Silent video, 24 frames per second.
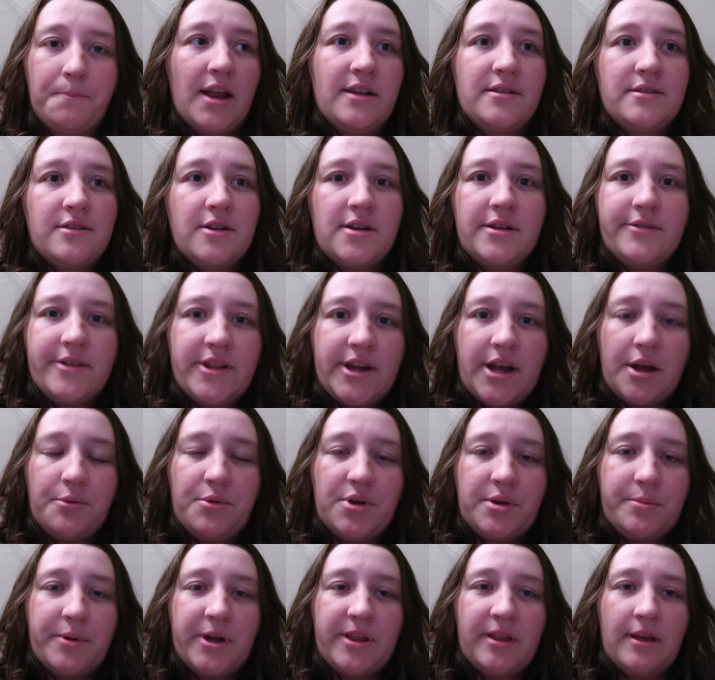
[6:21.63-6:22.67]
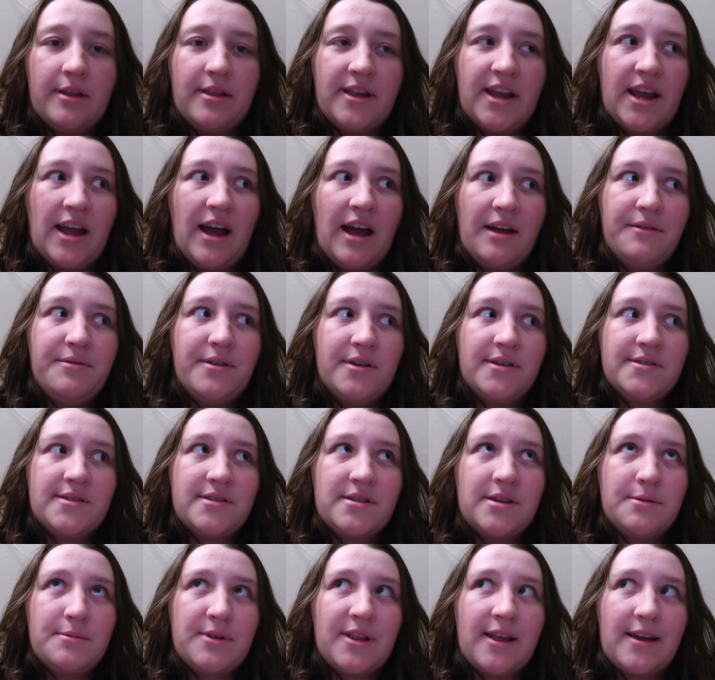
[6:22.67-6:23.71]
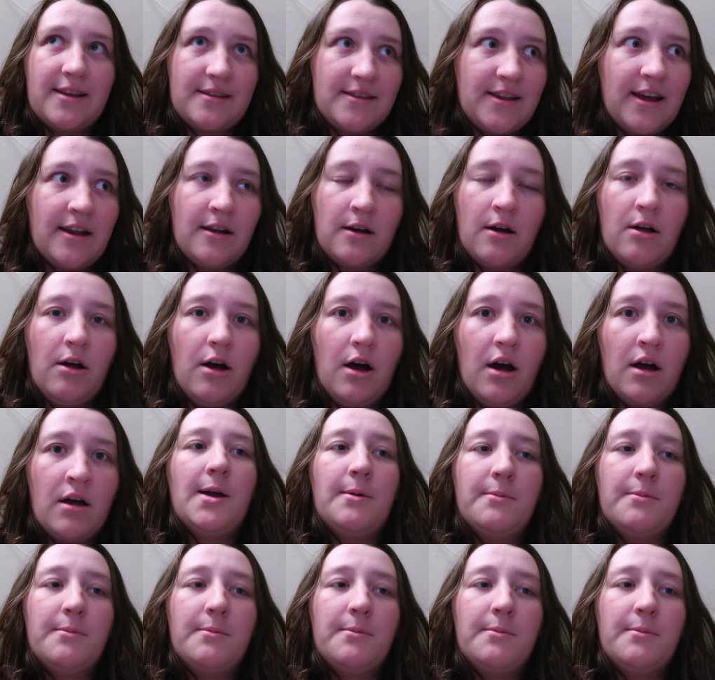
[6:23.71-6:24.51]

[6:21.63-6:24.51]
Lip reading: And it's not even like I went to bed that late. I fell asleep at like 10 o'clock.